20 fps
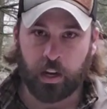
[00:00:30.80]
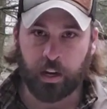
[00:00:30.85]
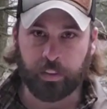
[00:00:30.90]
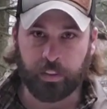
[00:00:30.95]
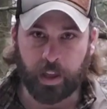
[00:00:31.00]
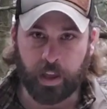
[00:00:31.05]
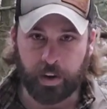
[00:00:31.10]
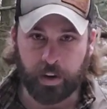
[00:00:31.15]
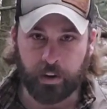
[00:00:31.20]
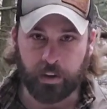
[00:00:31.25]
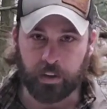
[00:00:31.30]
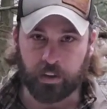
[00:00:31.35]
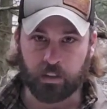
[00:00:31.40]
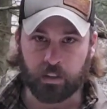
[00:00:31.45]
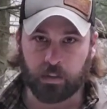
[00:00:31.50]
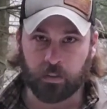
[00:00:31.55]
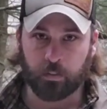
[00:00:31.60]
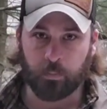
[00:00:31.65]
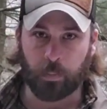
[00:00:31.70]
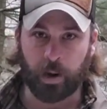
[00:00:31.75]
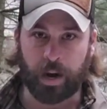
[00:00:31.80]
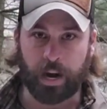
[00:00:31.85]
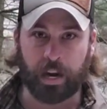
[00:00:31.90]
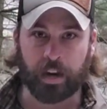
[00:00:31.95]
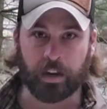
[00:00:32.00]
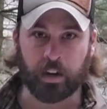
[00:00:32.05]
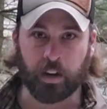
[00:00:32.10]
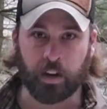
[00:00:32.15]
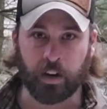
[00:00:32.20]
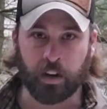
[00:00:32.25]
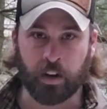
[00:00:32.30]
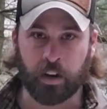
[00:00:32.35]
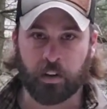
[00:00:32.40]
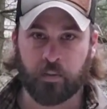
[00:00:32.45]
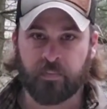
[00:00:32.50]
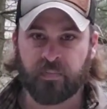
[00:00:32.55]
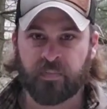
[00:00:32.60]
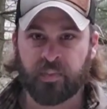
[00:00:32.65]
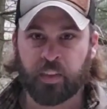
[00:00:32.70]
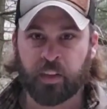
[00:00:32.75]
and that is my handgun.
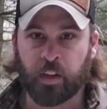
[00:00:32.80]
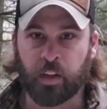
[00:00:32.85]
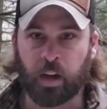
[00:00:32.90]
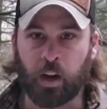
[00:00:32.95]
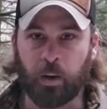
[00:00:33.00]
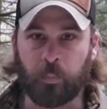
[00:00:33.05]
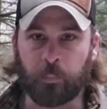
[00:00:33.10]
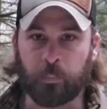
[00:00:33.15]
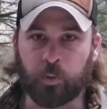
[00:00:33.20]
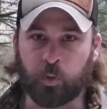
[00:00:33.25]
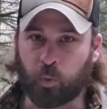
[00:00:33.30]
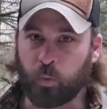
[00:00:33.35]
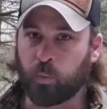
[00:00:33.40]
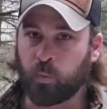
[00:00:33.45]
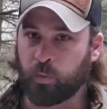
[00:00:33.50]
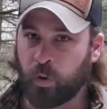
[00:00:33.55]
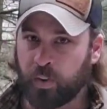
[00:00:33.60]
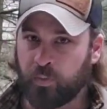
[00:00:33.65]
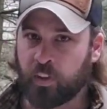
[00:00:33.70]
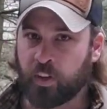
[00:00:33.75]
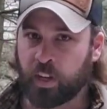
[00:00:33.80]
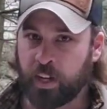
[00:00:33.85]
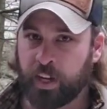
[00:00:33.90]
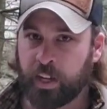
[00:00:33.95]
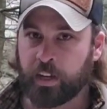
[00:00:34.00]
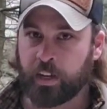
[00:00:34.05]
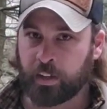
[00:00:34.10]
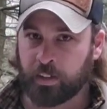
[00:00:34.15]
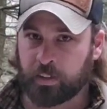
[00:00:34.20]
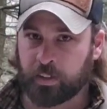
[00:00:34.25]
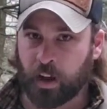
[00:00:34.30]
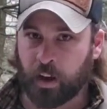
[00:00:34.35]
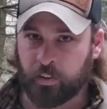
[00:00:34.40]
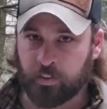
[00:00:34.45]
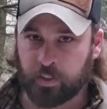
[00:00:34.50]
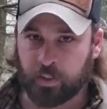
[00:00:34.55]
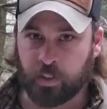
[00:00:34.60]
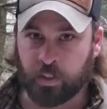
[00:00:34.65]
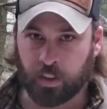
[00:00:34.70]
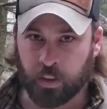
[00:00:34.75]
So if you need it, it's
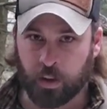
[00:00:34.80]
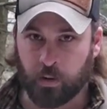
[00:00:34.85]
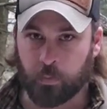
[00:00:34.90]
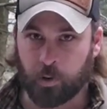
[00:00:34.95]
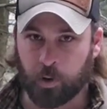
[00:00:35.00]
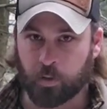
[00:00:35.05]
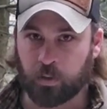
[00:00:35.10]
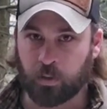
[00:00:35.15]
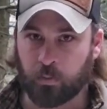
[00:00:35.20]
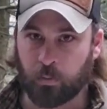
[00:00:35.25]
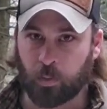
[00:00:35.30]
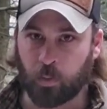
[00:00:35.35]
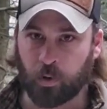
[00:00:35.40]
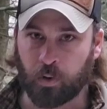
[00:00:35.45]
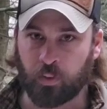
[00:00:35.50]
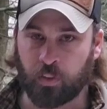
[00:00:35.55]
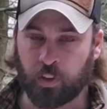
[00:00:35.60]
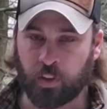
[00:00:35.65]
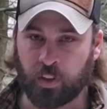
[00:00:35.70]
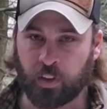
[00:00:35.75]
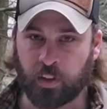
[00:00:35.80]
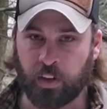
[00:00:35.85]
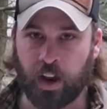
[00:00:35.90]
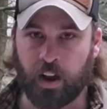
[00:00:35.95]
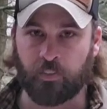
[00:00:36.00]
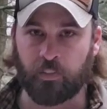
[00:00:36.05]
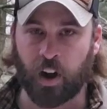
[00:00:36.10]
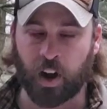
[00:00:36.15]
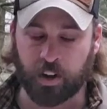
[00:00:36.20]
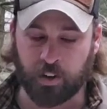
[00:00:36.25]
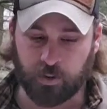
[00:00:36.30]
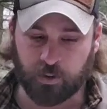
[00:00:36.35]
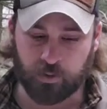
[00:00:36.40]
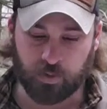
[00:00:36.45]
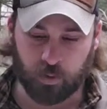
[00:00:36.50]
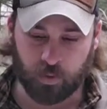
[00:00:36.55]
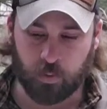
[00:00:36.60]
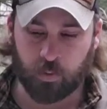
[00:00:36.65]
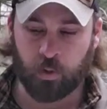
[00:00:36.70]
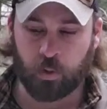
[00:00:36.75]
obviously the most important thing you can have on you.
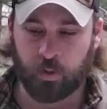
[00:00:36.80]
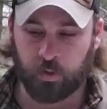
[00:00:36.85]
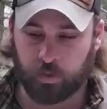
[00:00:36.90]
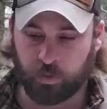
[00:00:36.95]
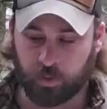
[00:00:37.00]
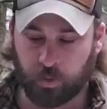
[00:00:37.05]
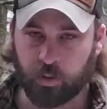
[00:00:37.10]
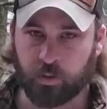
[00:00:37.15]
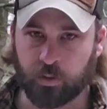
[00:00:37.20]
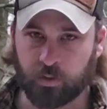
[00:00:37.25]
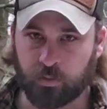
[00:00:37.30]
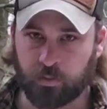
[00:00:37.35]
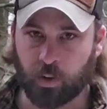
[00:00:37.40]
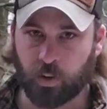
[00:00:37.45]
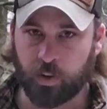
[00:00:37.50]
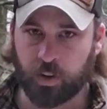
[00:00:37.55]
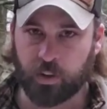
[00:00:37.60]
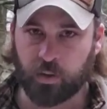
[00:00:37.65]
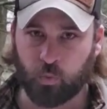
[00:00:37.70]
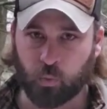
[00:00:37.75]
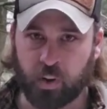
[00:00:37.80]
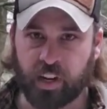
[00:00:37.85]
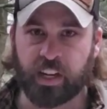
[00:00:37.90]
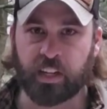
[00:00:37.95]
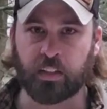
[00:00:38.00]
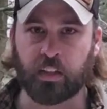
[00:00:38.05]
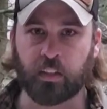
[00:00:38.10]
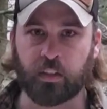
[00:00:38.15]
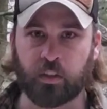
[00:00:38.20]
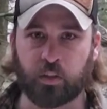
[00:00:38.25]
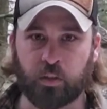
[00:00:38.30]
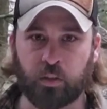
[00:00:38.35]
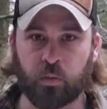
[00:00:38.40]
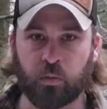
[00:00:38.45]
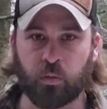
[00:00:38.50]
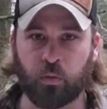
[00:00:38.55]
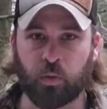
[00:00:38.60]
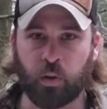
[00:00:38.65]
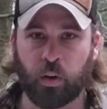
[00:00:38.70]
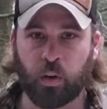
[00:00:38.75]
So there is reason
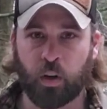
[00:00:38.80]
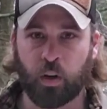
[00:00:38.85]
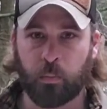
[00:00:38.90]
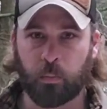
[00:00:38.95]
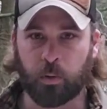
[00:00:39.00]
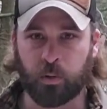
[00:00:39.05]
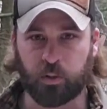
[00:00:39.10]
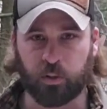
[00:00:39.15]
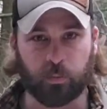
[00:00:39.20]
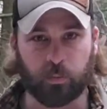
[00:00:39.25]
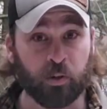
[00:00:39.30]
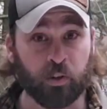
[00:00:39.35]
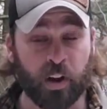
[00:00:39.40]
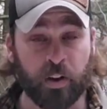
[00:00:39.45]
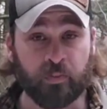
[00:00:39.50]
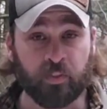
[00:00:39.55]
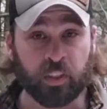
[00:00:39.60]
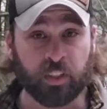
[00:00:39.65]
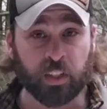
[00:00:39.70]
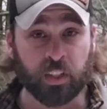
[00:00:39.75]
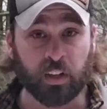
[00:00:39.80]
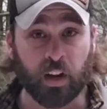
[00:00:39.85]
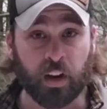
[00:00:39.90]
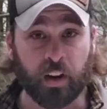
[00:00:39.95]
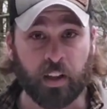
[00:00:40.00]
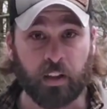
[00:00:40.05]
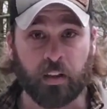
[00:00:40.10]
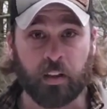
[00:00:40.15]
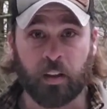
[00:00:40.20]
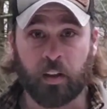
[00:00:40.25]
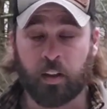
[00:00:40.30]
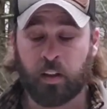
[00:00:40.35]
to put so much emphasis on it.